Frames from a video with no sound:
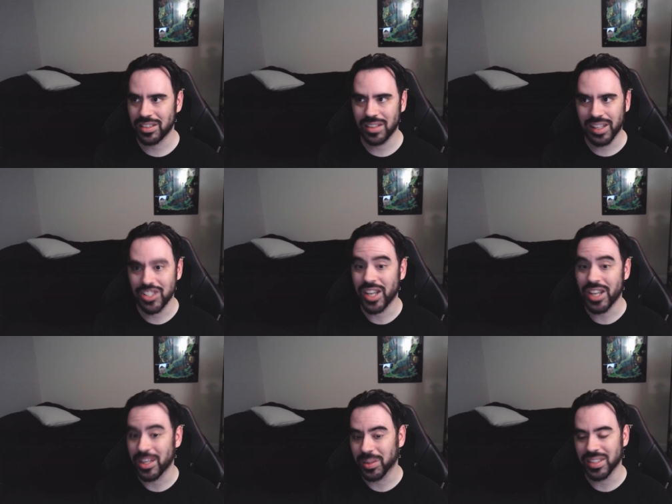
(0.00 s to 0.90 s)
it
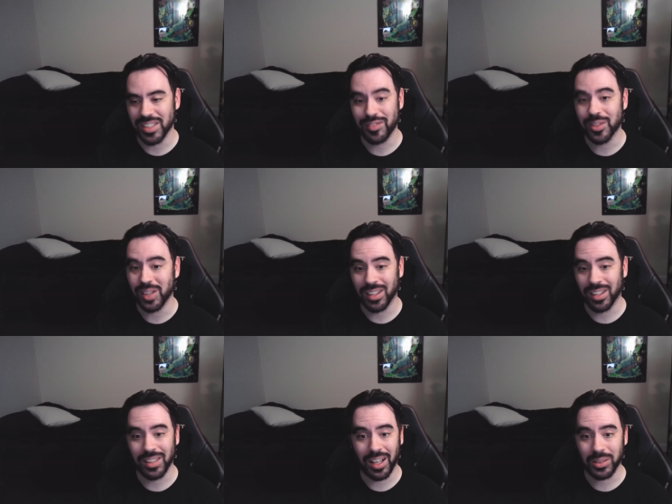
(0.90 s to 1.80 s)
genuinely did feel a
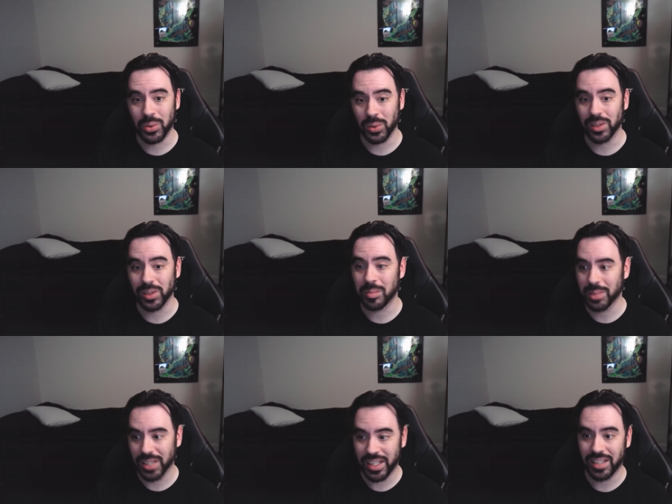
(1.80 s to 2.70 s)
lot cooler
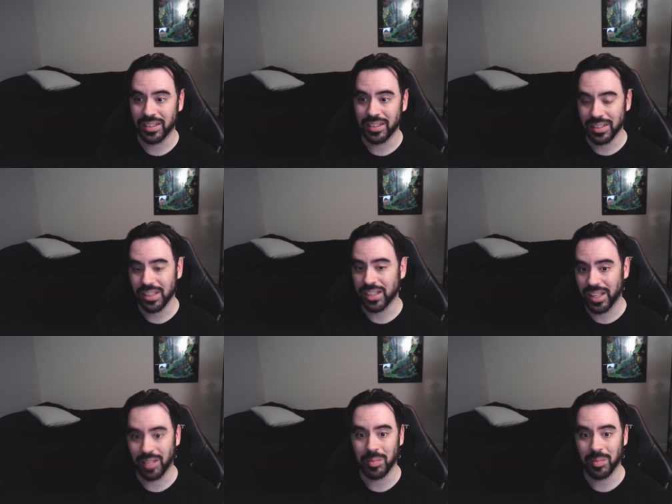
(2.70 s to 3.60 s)
playing a
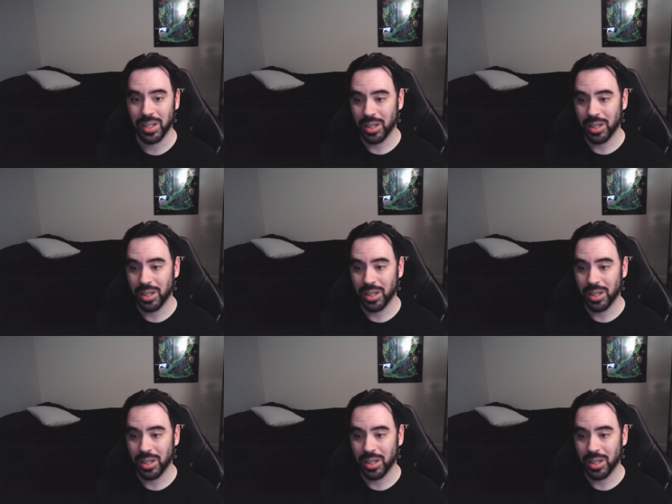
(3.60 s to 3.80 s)
game